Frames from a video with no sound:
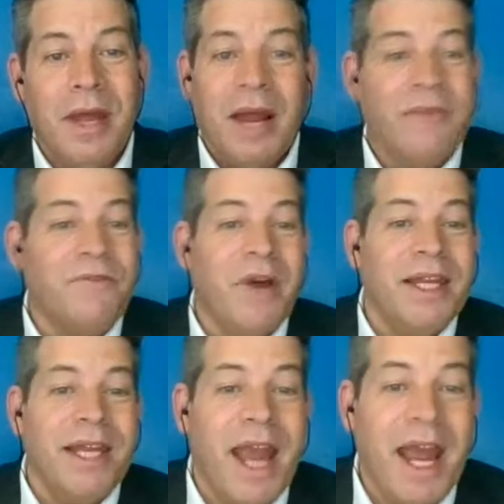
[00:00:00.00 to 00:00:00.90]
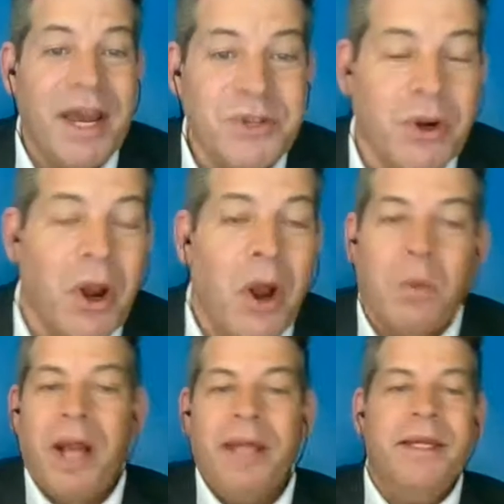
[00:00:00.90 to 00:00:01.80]
I finally asked her,
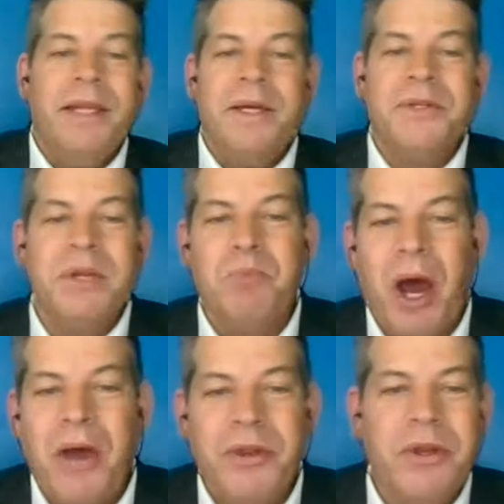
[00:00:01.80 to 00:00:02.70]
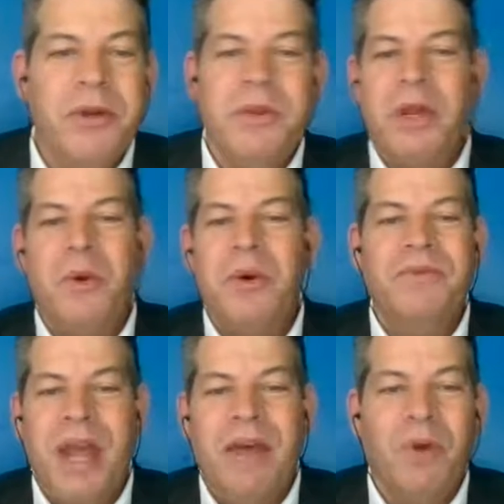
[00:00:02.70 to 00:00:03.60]
Riley, doesn't it bother you that you have
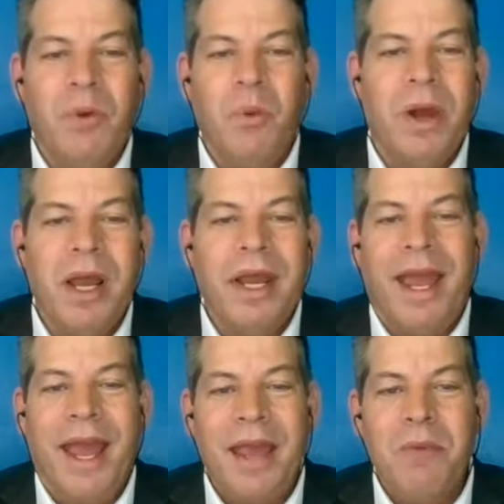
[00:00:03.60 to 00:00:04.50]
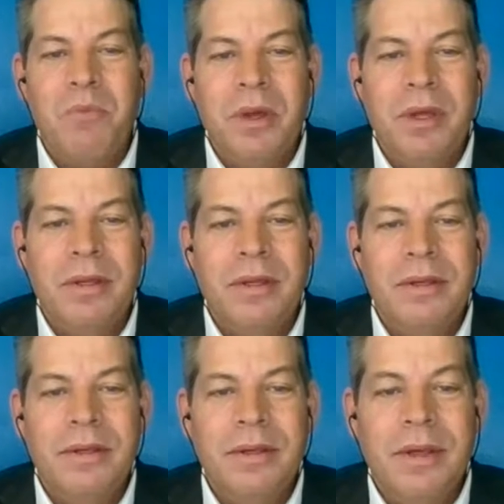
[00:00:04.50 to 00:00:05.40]
never won a game?
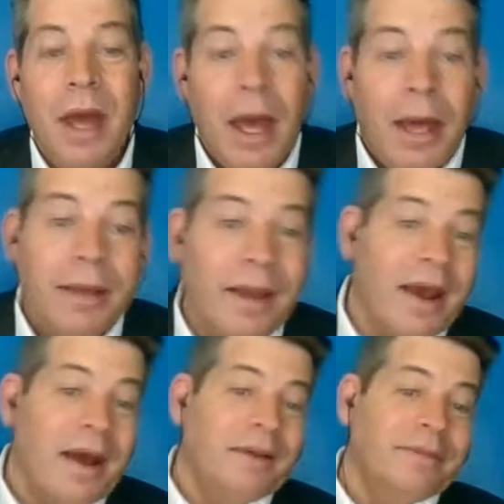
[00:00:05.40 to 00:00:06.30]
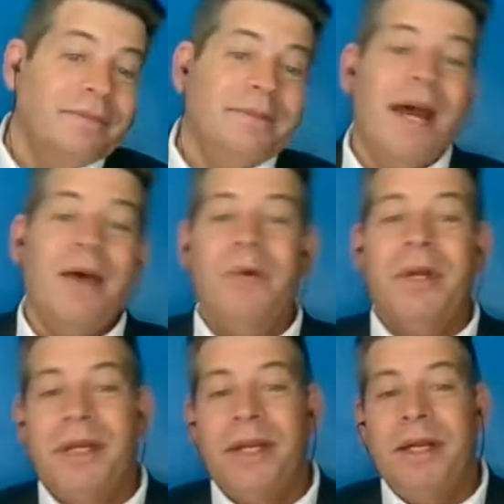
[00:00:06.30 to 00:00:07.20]
No, not
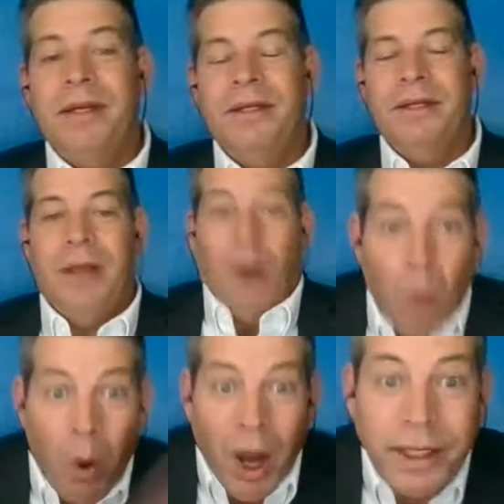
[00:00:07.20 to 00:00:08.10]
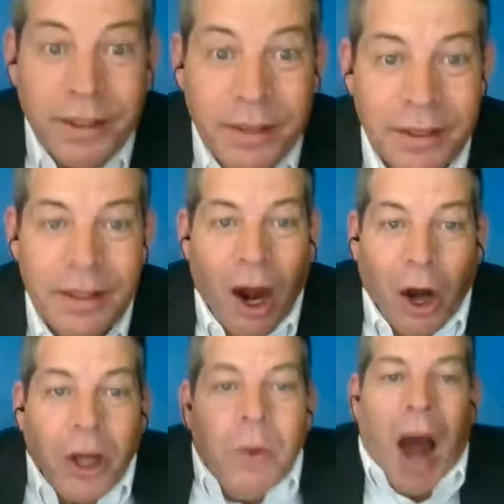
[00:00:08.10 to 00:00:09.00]
really. What?
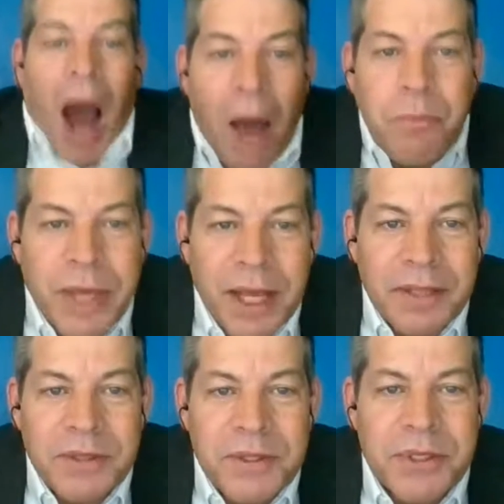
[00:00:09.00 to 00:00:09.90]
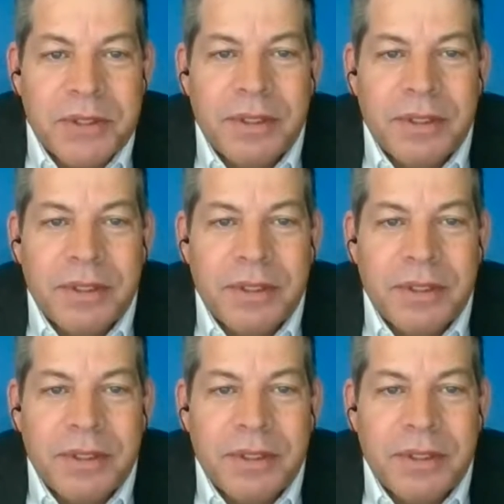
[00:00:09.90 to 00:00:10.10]
Are you a Hopkins?